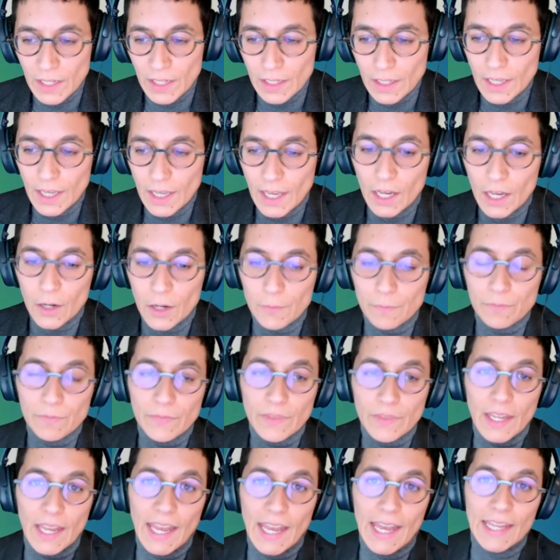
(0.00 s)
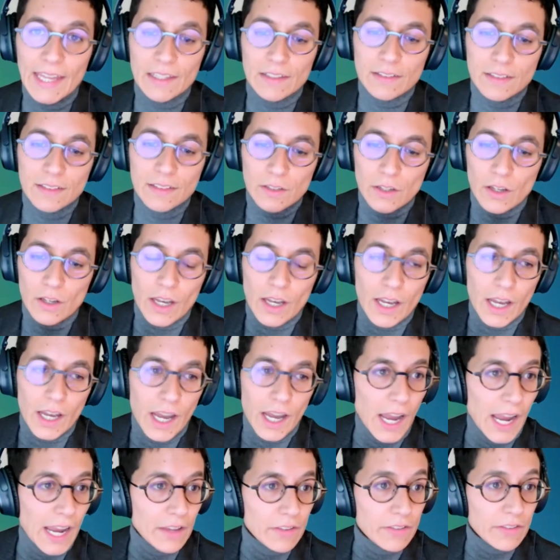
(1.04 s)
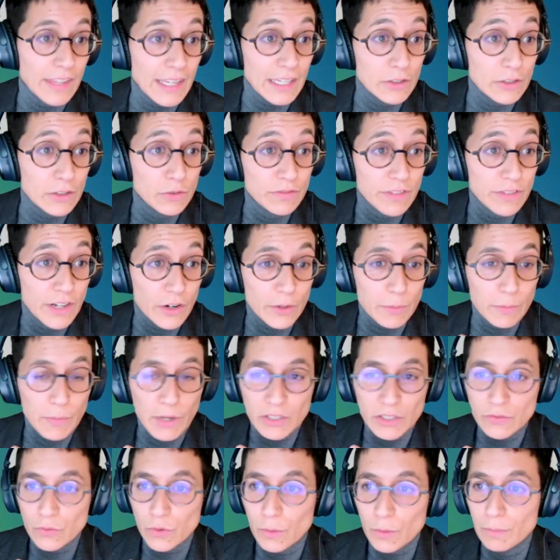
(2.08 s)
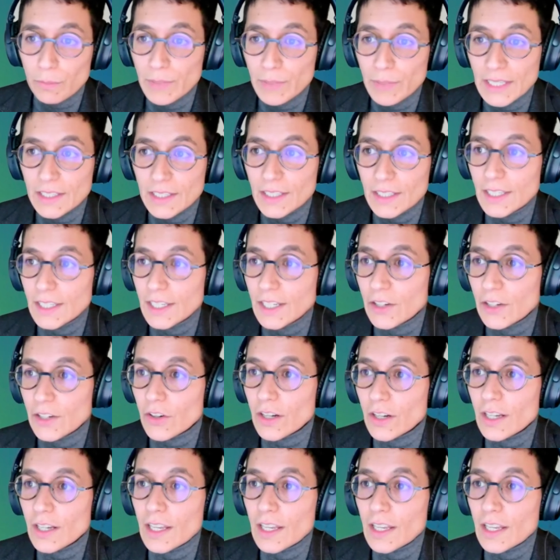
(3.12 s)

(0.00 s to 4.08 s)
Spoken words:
I thank you very much for being here.